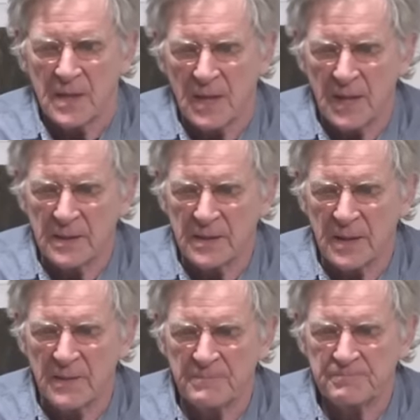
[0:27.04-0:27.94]

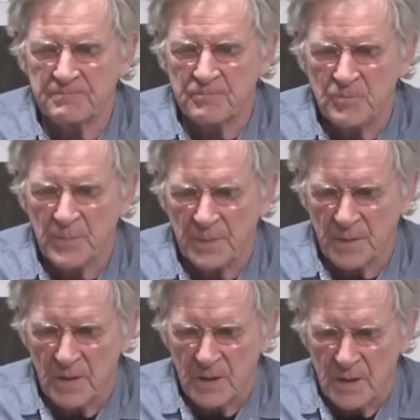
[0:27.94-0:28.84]
And
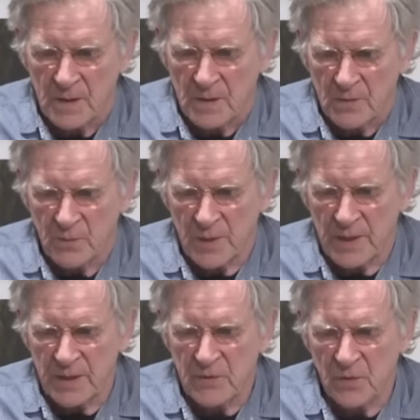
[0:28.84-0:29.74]

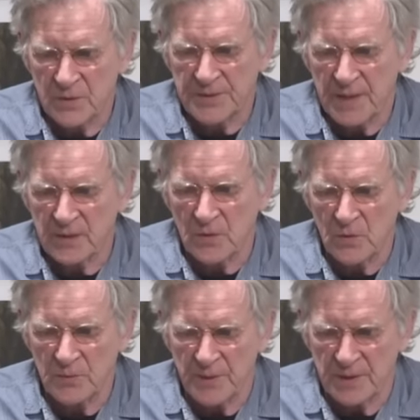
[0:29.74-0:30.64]
when I called Dan
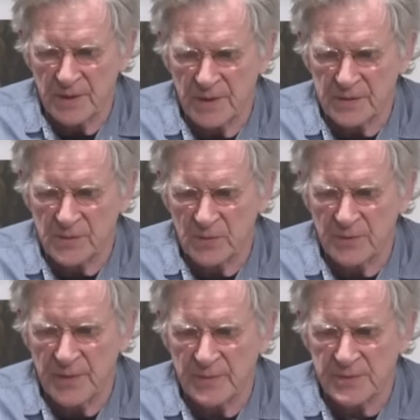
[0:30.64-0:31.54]
Goldman and
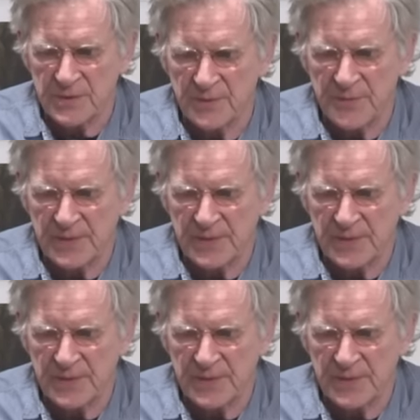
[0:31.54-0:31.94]
told him I was going to